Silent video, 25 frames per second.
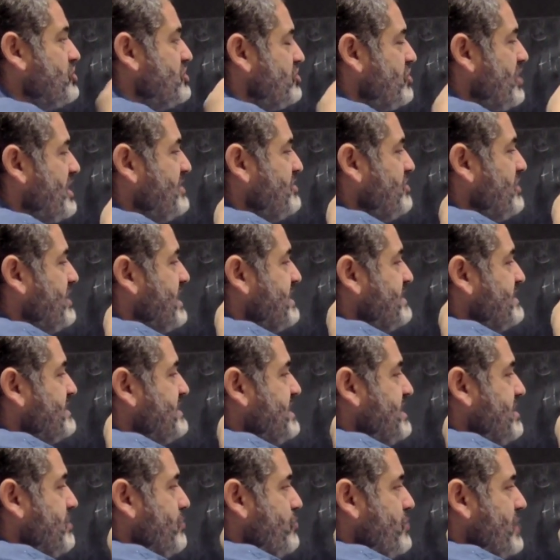So as you can
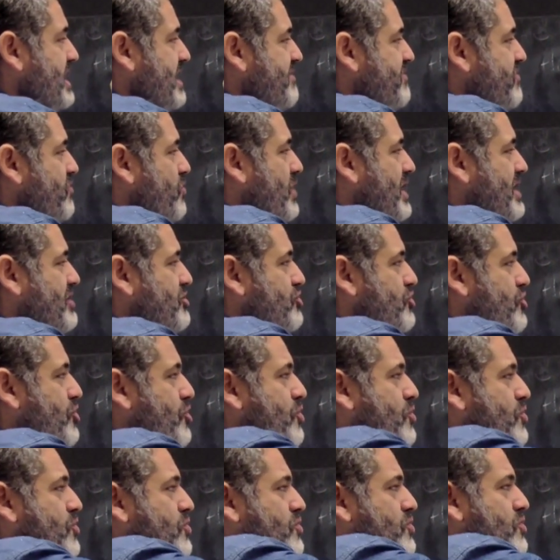see, we have one
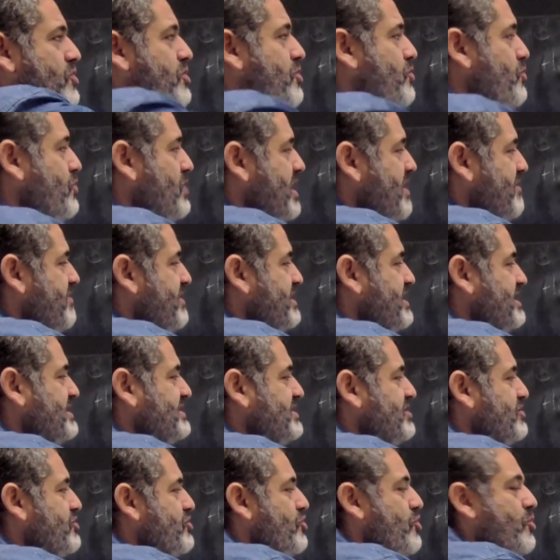row, we have
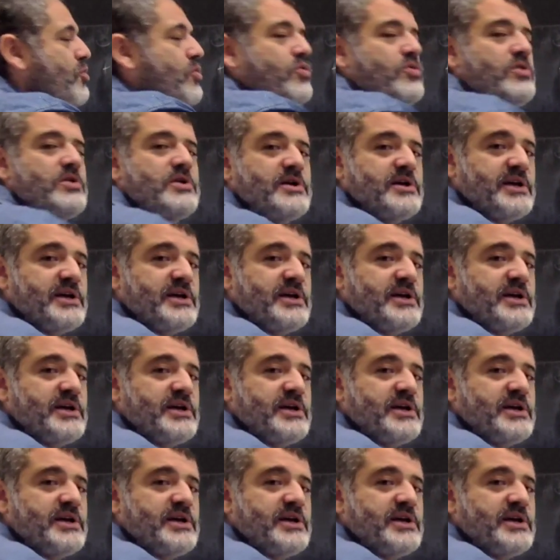another row.